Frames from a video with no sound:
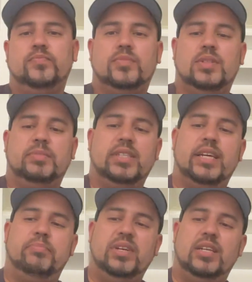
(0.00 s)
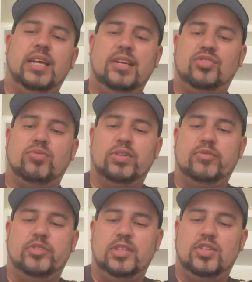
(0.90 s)
I'm going to get me a nice one
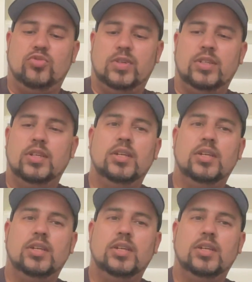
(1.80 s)
for this one.